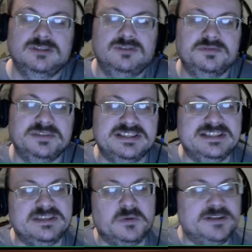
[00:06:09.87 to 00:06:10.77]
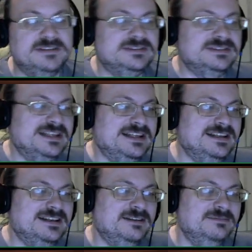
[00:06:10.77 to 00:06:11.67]
Roll 20 is the easy one.
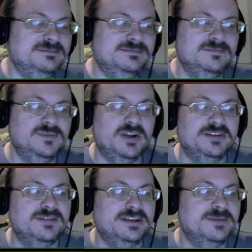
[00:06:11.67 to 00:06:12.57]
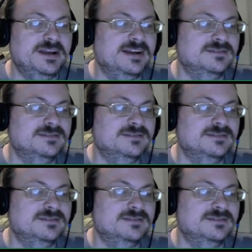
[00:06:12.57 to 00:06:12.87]
Relatively speaking.